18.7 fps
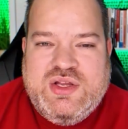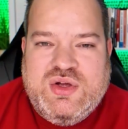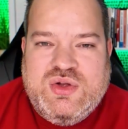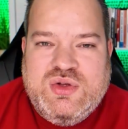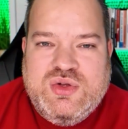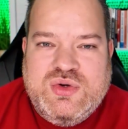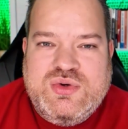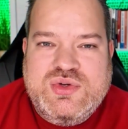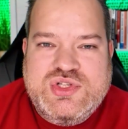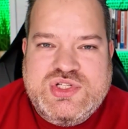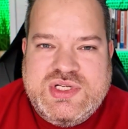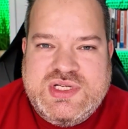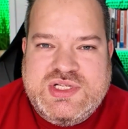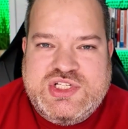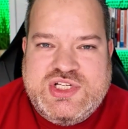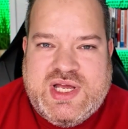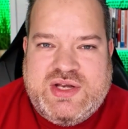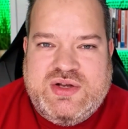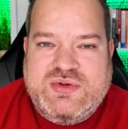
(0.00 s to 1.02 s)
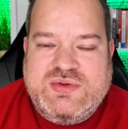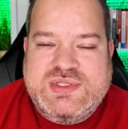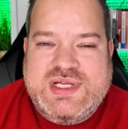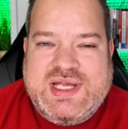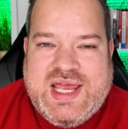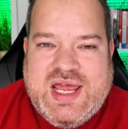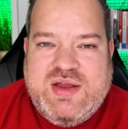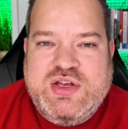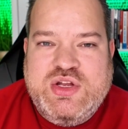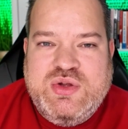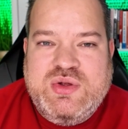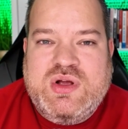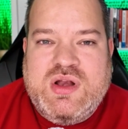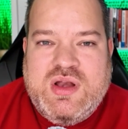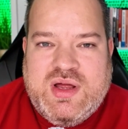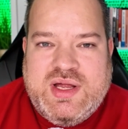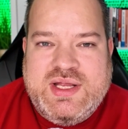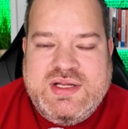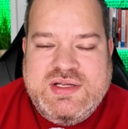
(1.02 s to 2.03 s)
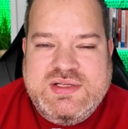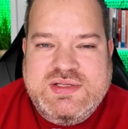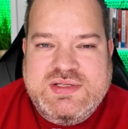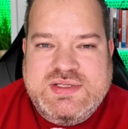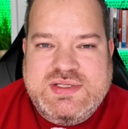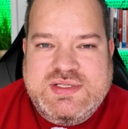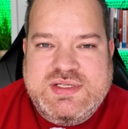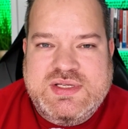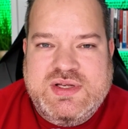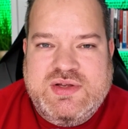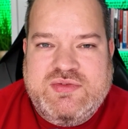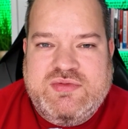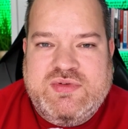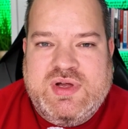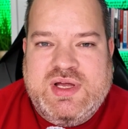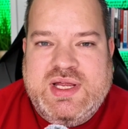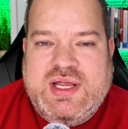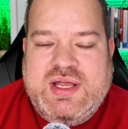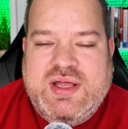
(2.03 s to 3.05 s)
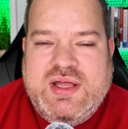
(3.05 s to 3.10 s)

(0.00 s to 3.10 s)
can monetize their passion on YouTube no matter where you